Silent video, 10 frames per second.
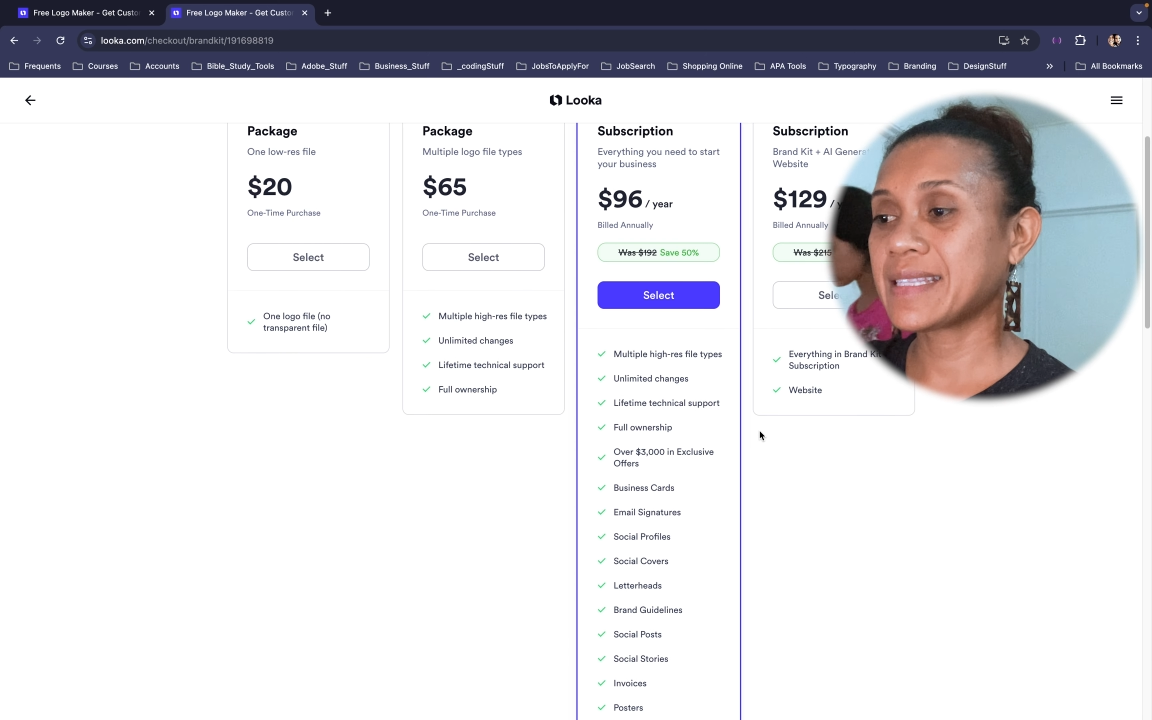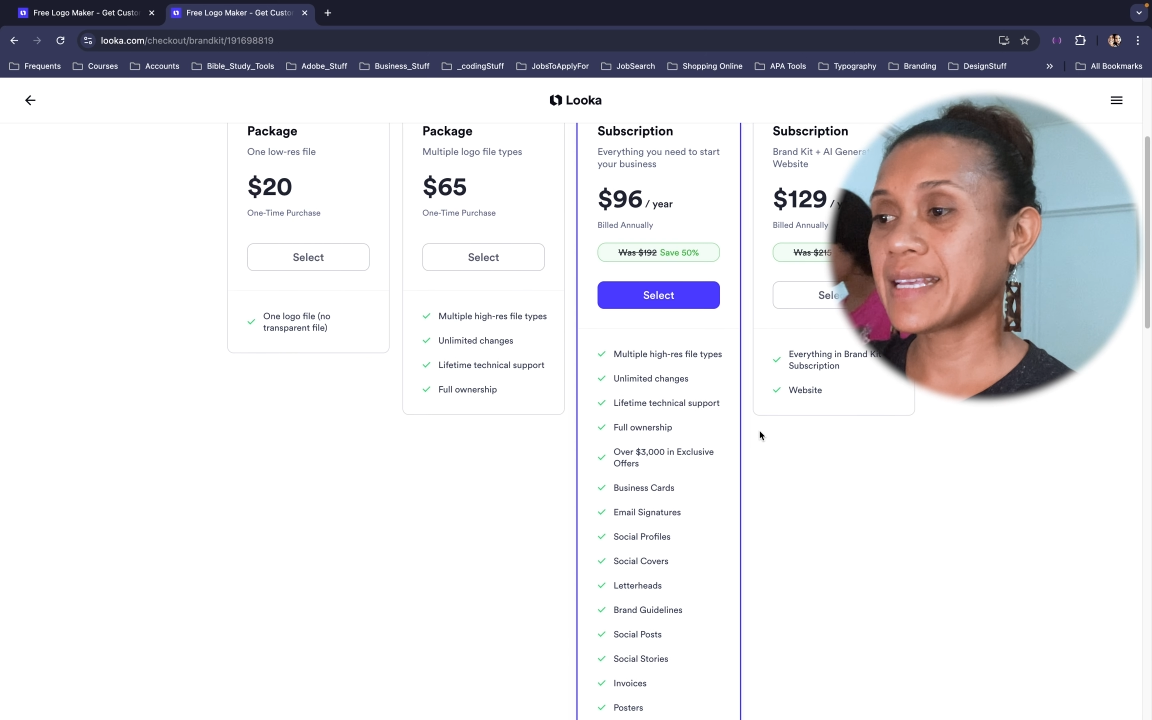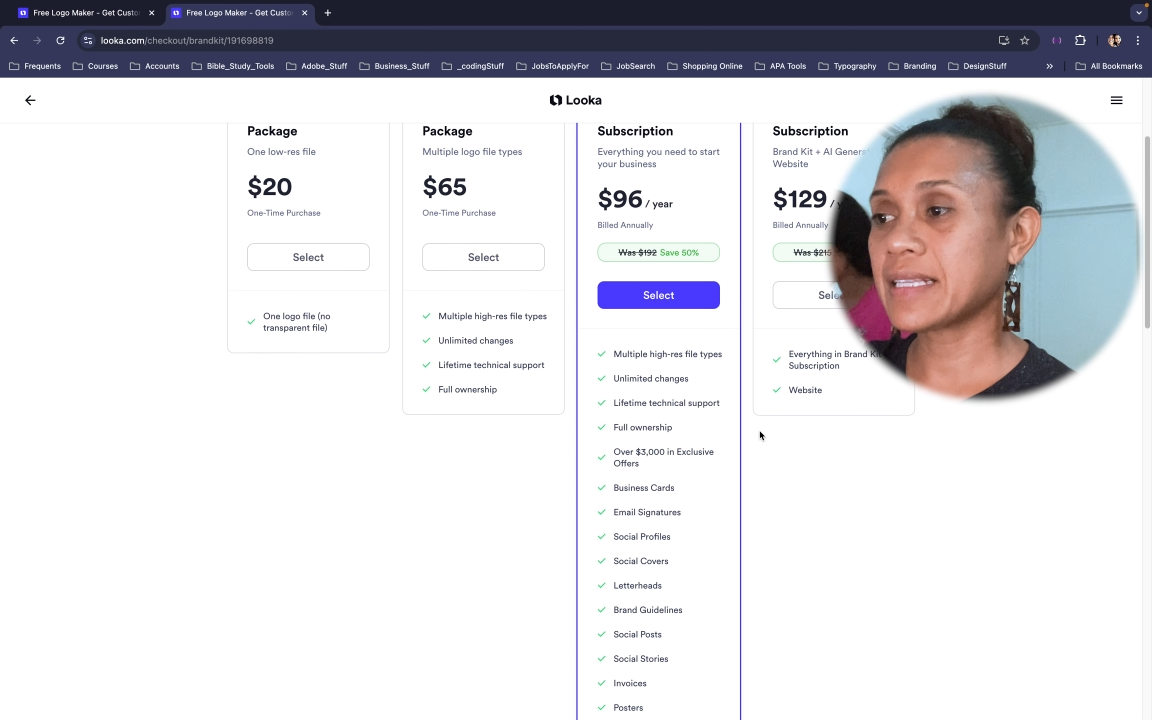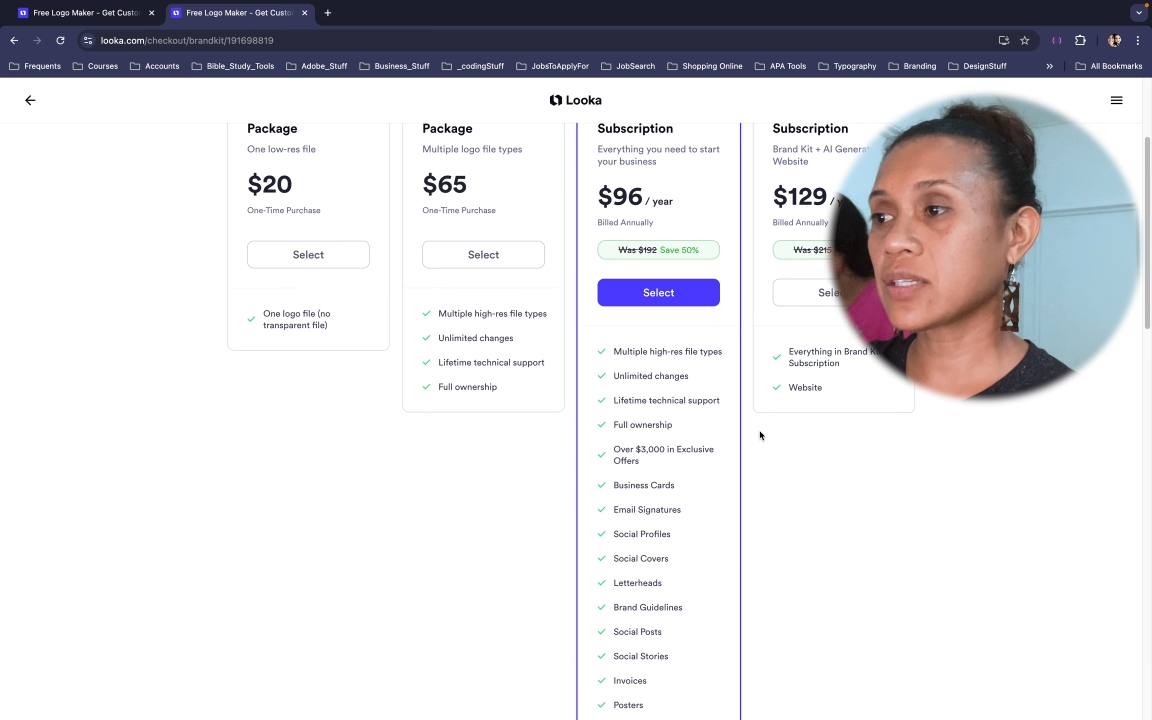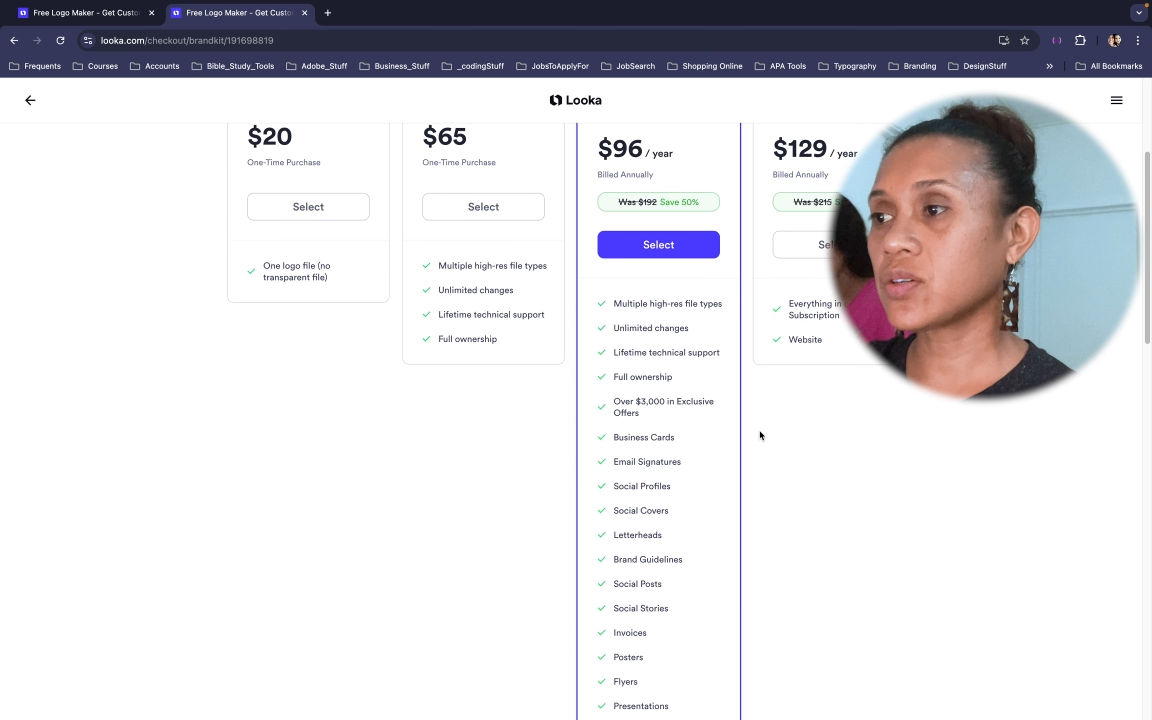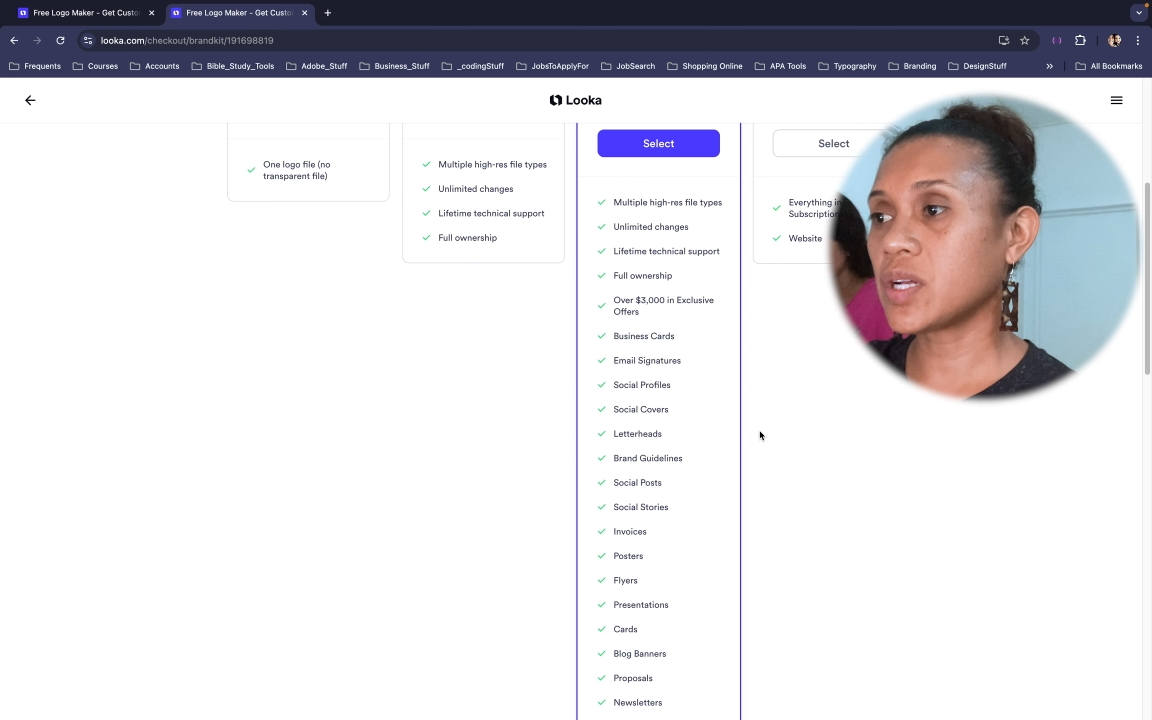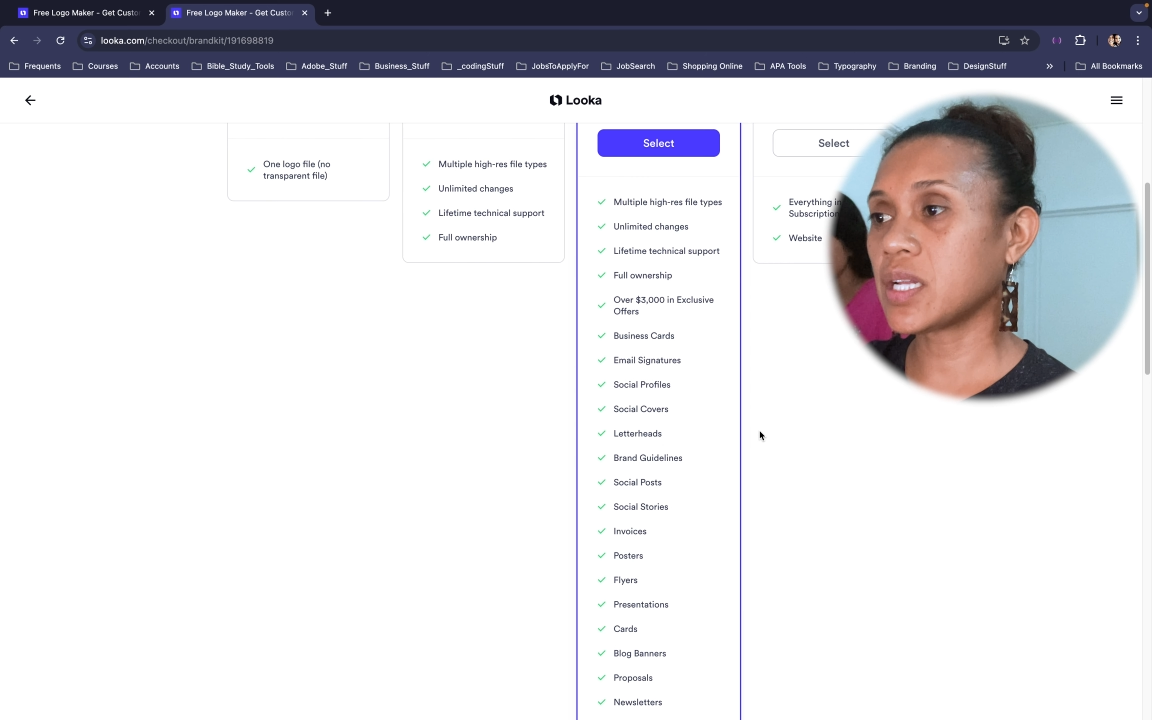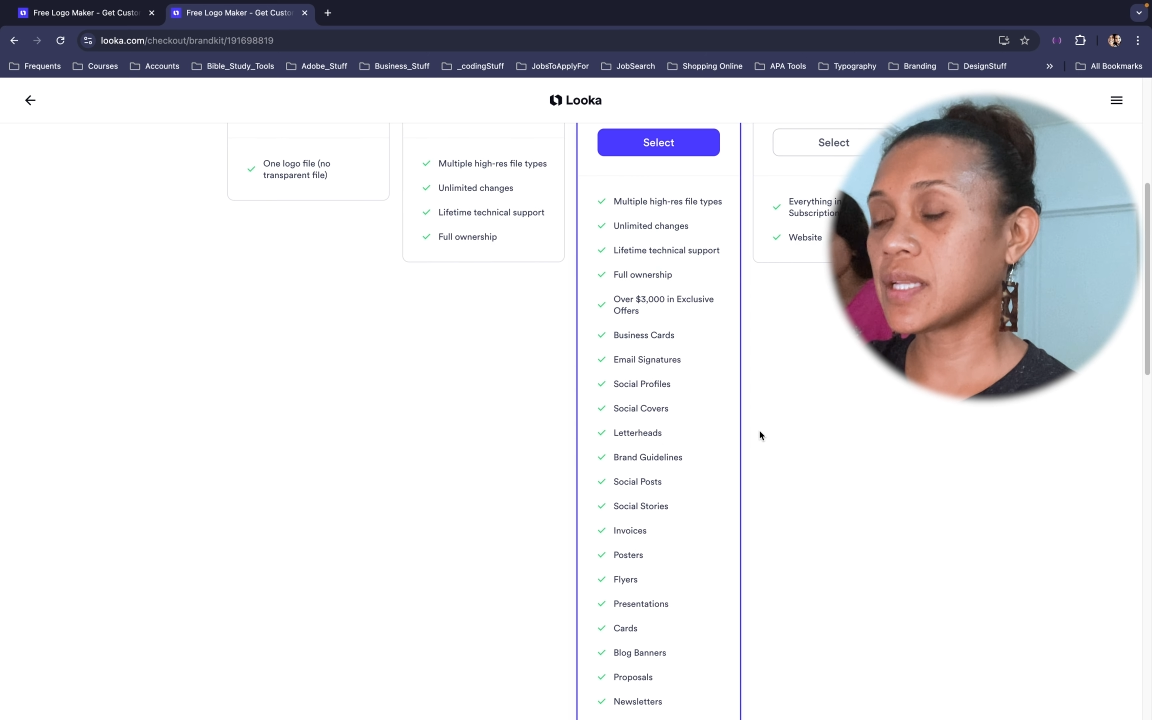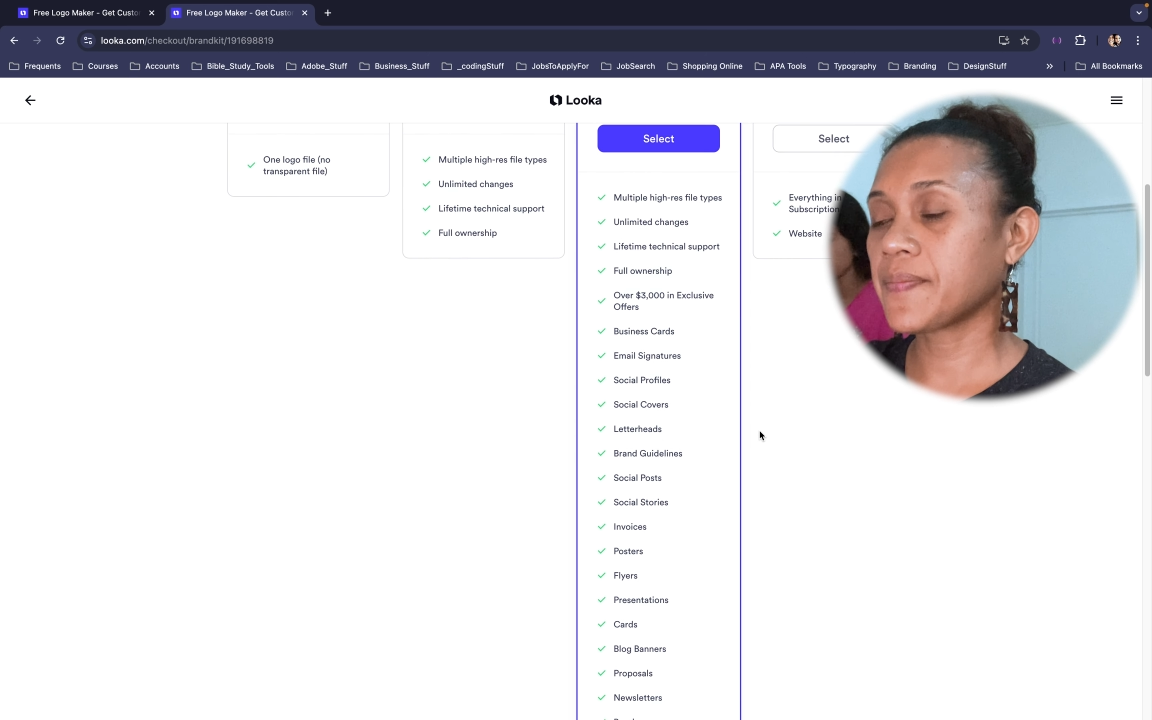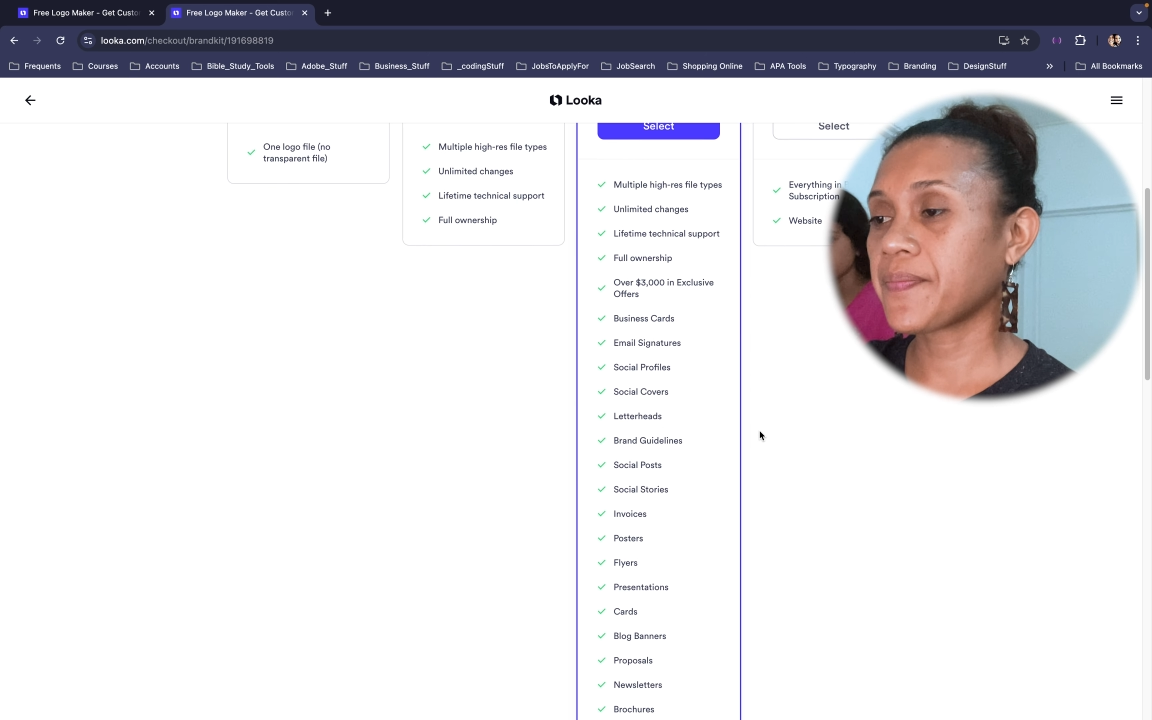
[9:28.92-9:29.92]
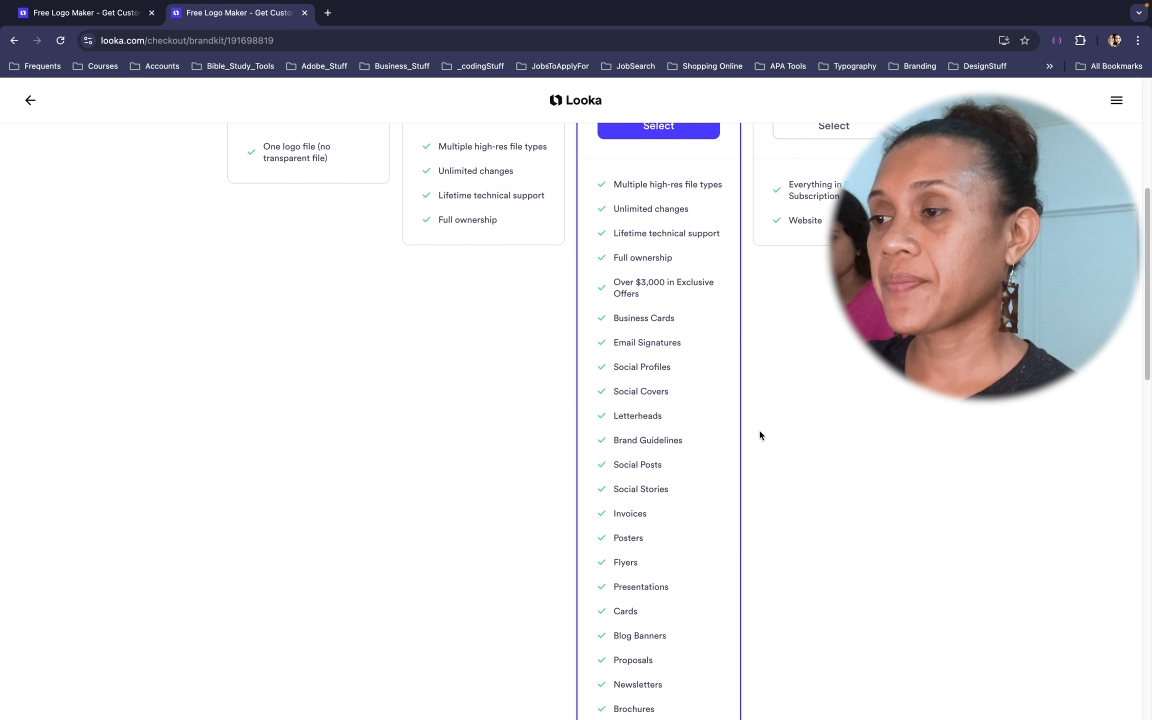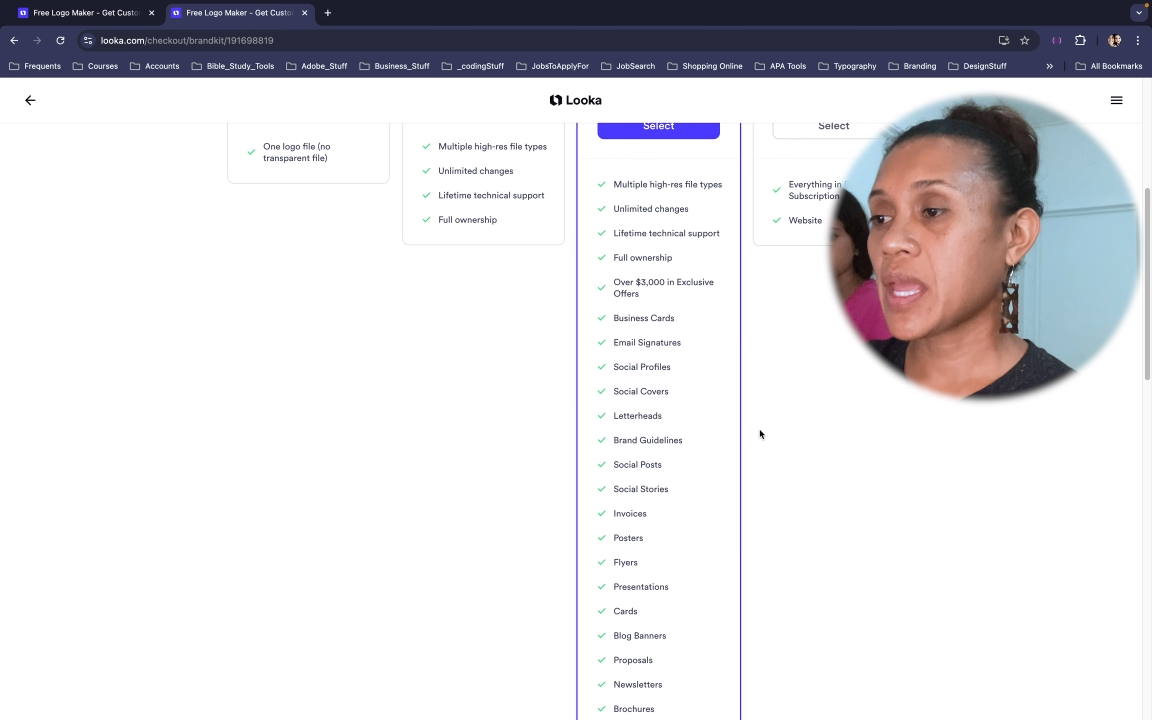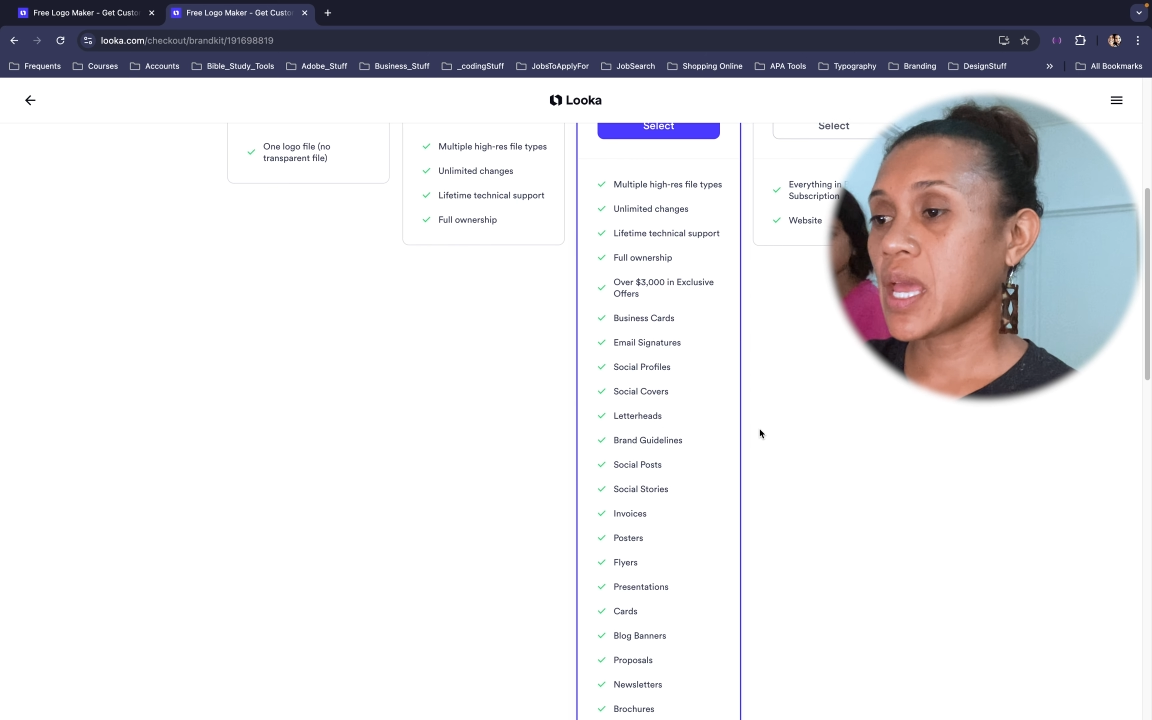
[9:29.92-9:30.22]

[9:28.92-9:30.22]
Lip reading: That's cool.